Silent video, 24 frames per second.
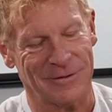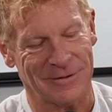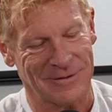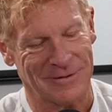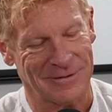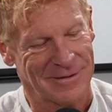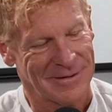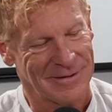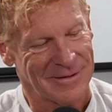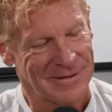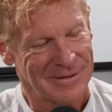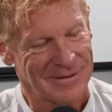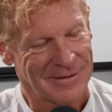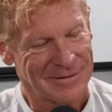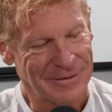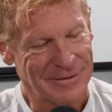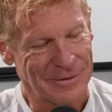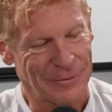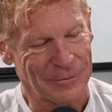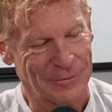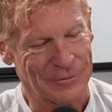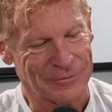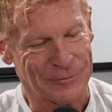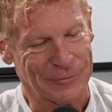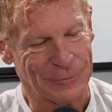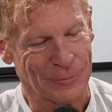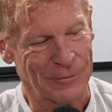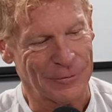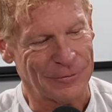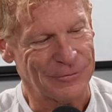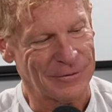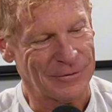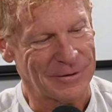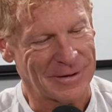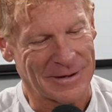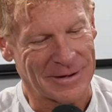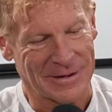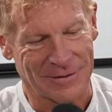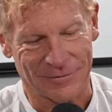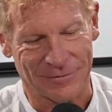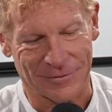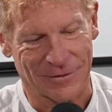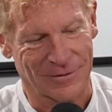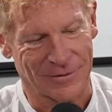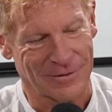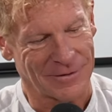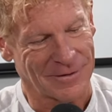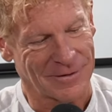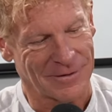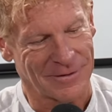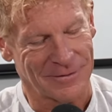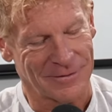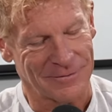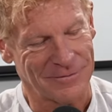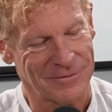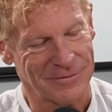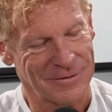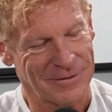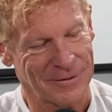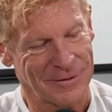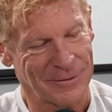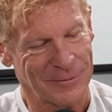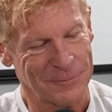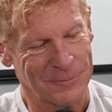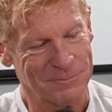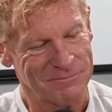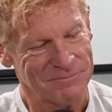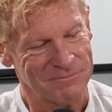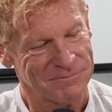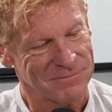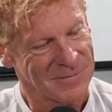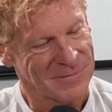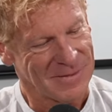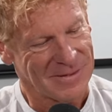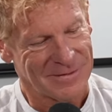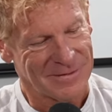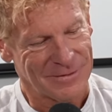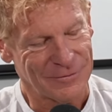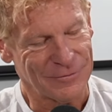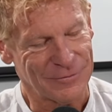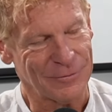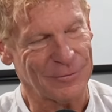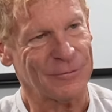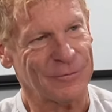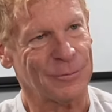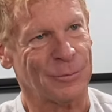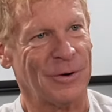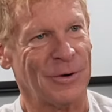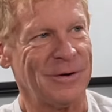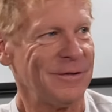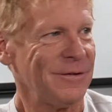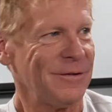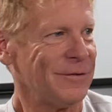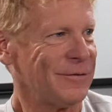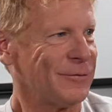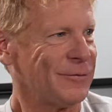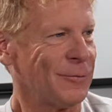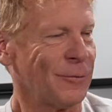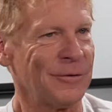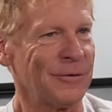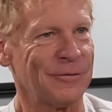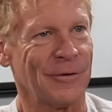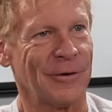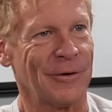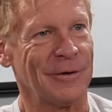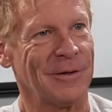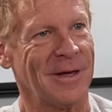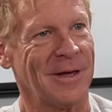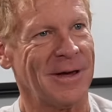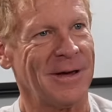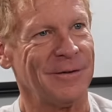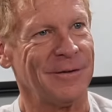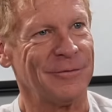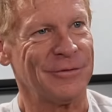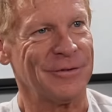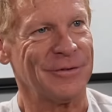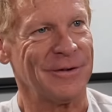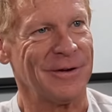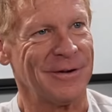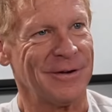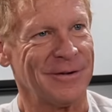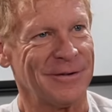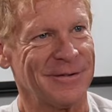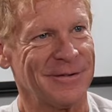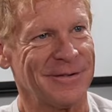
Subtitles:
And, you know, the stories you have are you know, these are inspiring. These are stories of our lives, you know.